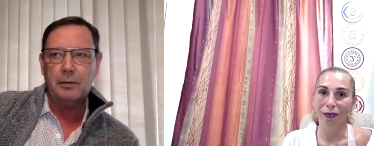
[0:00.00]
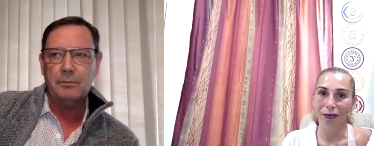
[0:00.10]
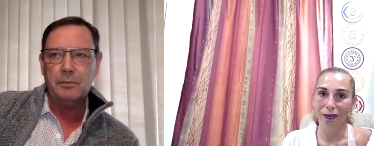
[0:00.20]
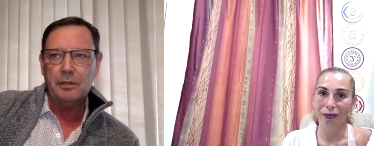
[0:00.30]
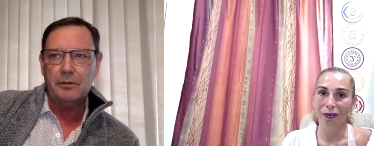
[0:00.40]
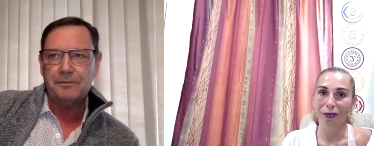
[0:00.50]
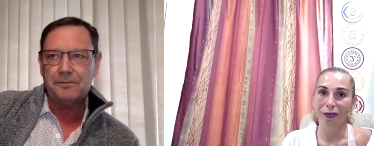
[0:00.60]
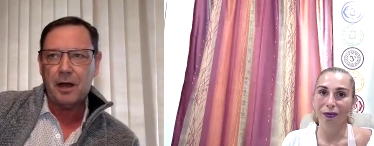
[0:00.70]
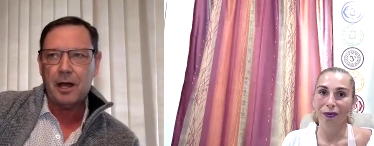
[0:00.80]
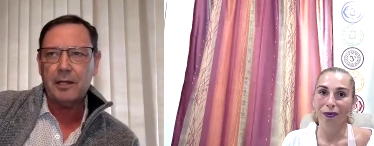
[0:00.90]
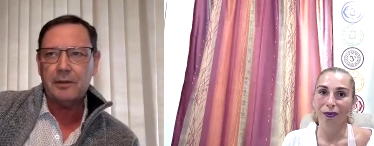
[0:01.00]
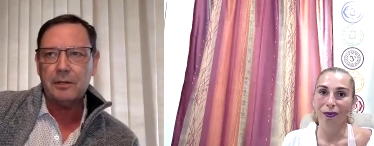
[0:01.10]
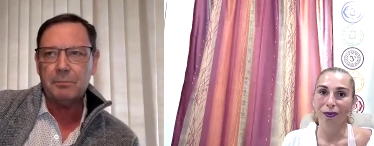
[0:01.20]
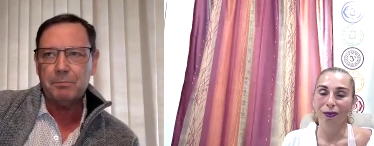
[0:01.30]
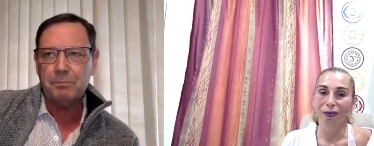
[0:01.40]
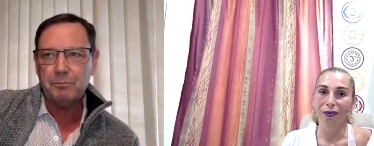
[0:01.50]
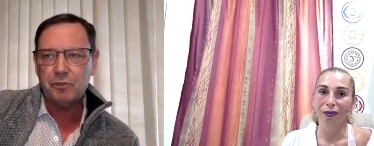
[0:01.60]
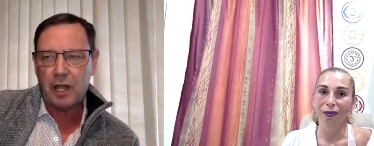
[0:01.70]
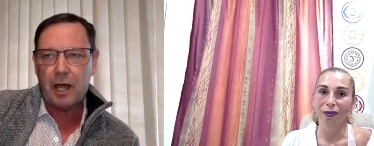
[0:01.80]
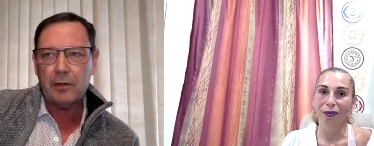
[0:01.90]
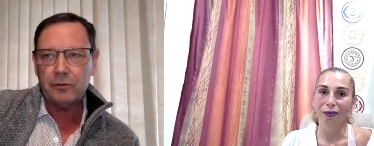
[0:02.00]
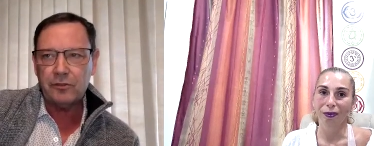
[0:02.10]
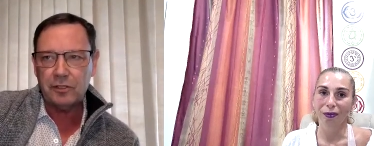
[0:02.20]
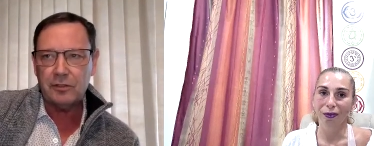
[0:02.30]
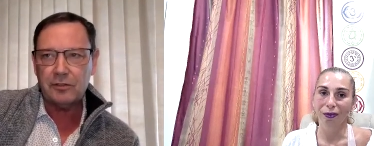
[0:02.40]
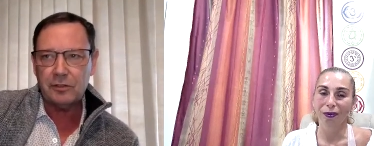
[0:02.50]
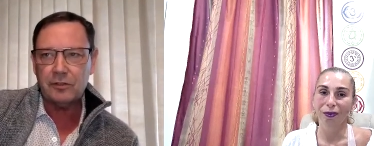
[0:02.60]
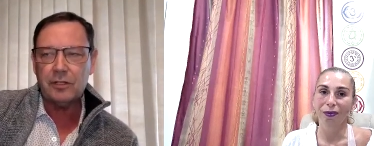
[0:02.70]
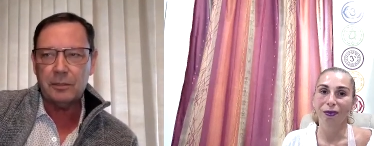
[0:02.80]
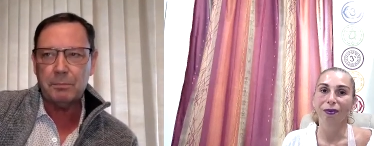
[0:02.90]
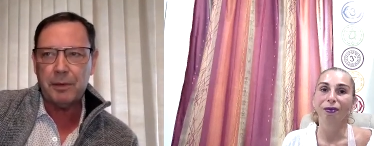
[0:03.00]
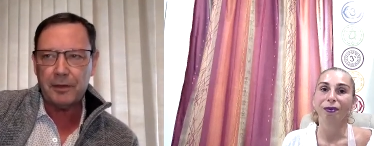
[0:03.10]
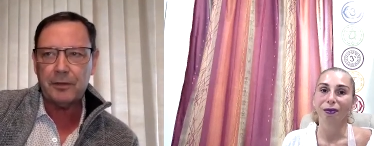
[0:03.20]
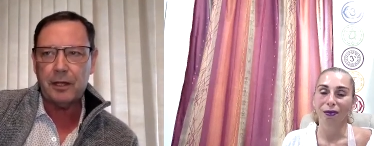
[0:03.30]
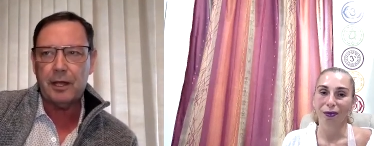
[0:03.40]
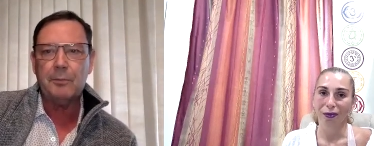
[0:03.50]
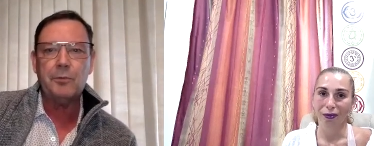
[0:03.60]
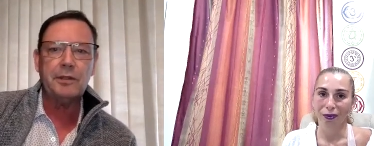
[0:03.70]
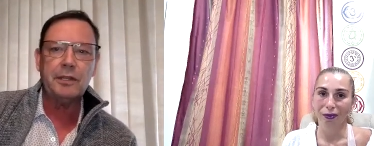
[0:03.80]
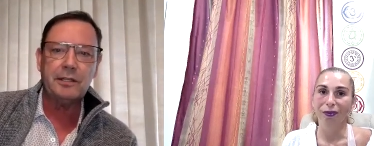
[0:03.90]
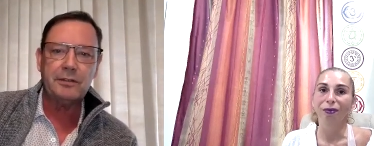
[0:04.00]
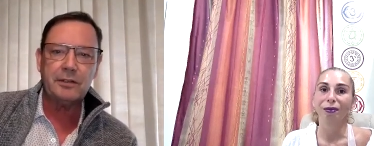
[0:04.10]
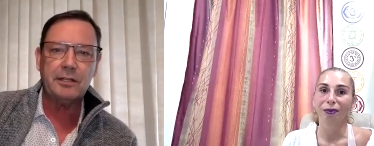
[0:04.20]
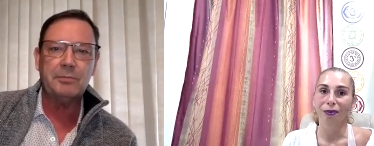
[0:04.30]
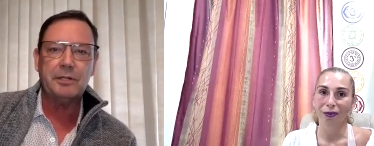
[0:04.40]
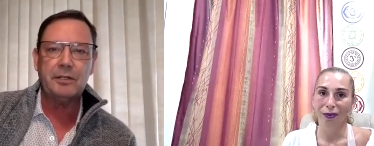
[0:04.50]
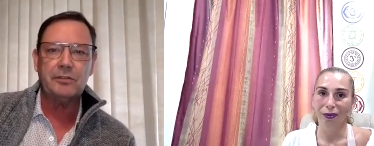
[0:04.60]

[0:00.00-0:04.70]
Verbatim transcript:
Speaker 1: um, find the child Jesus in Bethlehem when they did,